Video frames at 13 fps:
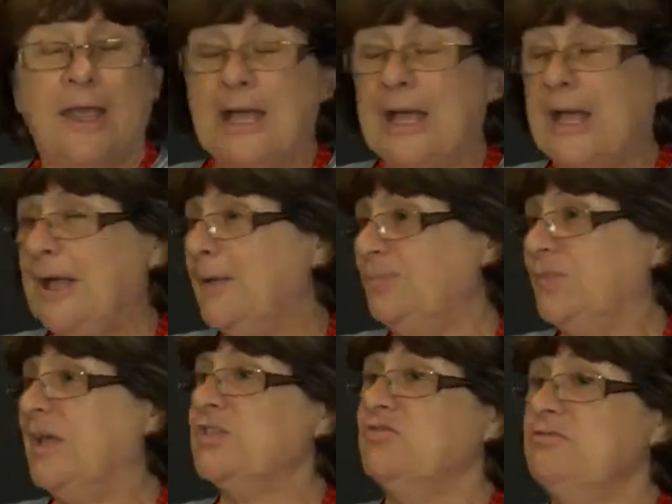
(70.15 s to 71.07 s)

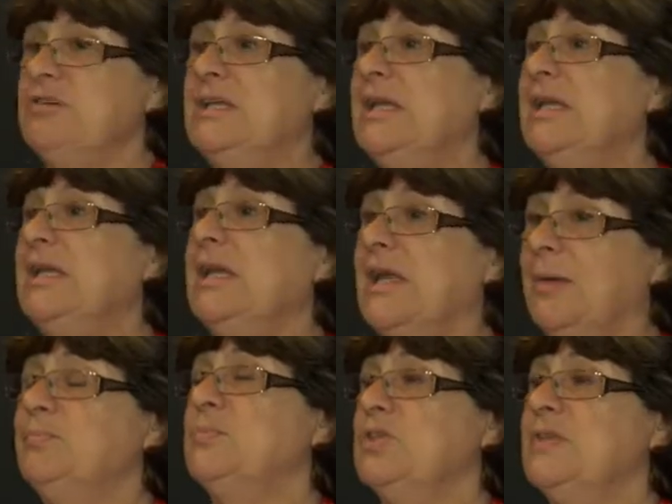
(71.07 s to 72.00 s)
That's really
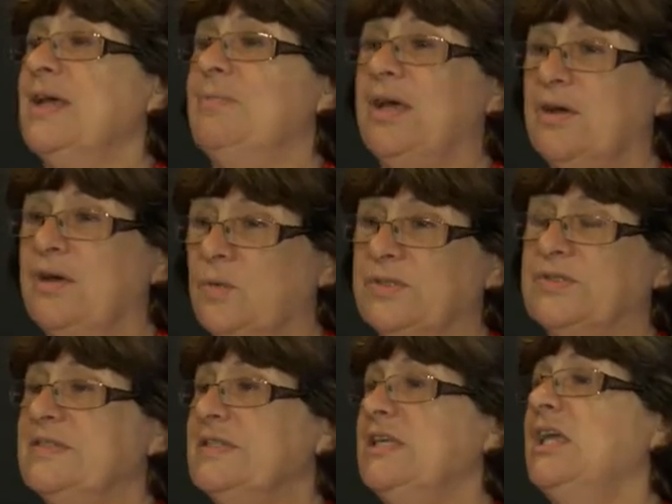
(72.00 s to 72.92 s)
up to them. I want
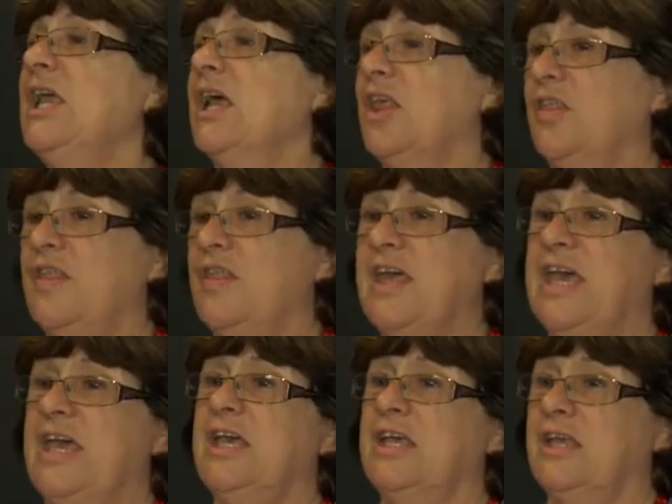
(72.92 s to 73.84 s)
to see
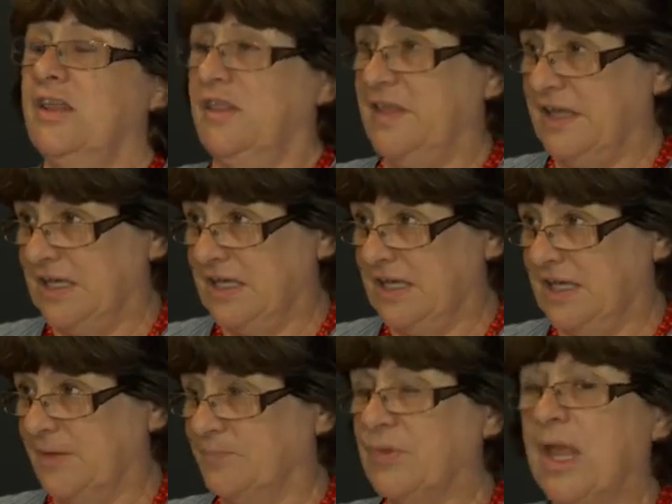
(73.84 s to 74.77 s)
their thinking.